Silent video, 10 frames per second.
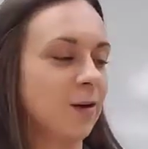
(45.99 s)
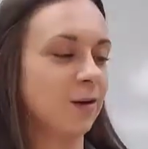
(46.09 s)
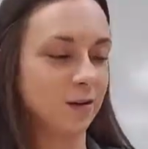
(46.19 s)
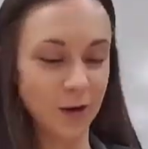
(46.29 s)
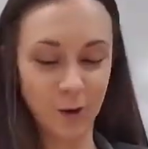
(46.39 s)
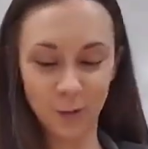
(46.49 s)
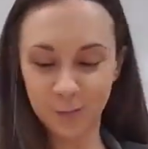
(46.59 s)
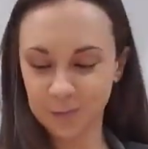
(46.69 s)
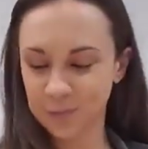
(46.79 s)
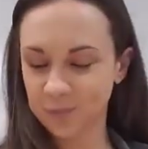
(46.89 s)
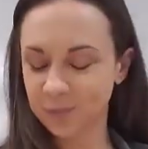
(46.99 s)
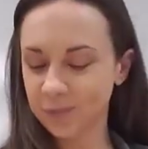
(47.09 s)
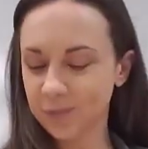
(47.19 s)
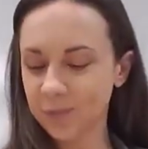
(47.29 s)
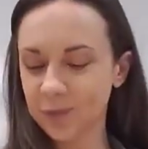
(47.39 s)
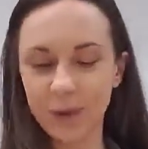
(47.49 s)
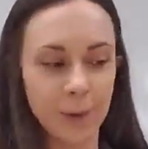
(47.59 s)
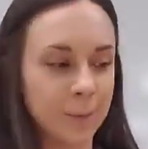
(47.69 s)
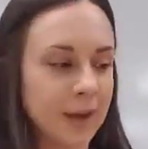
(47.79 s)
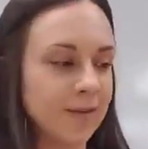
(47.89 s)
So
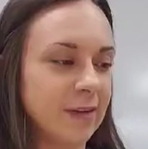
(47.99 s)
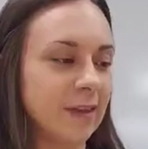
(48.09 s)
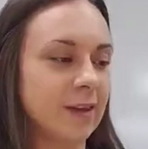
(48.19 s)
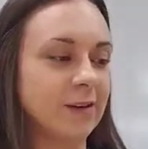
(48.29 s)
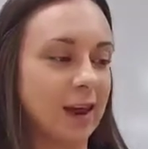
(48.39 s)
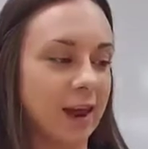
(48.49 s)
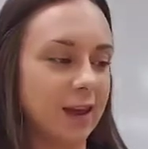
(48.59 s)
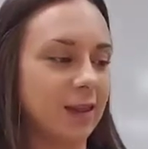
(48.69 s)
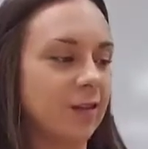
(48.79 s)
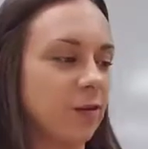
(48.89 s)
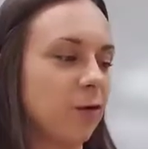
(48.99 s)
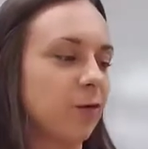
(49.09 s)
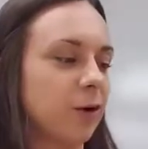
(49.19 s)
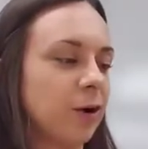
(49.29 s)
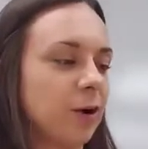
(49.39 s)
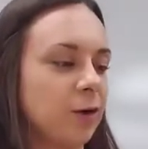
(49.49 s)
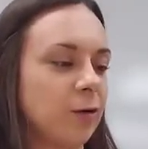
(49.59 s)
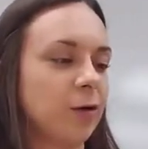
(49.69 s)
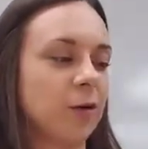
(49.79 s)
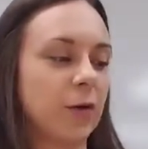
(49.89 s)
basically, to hand these over,
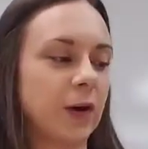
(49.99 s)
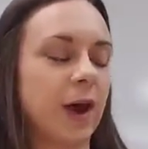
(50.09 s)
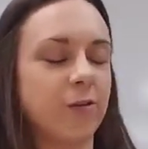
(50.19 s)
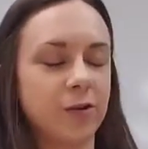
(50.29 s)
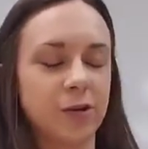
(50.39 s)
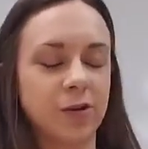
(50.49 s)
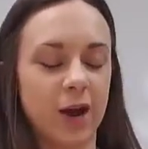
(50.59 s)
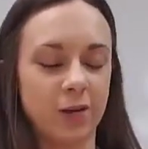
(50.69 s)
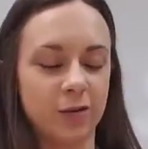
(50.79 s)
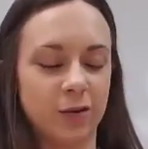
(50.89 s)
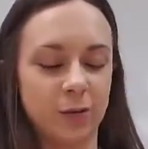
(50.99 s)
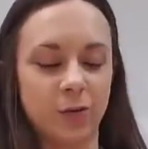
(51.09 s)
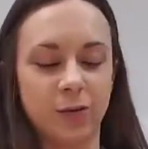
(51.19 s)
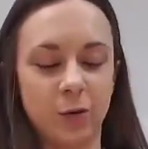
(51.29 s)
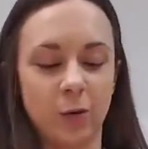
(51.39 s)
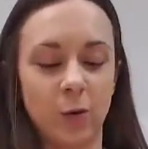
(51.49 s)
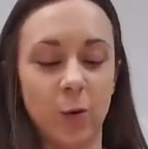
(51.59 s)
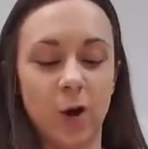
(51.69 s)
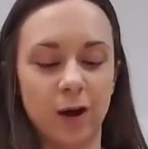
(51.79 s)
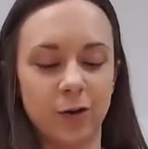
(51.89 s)
you're going to have to attach them to a
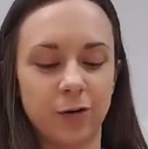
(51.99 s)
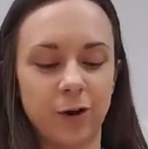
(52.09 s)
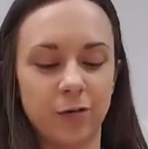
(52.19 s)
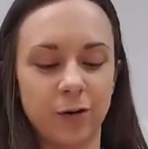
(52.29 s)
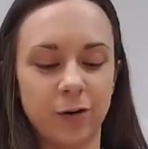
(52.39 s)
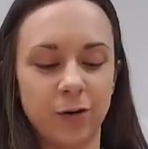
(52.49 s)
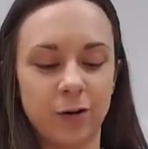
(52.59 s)
wire driver.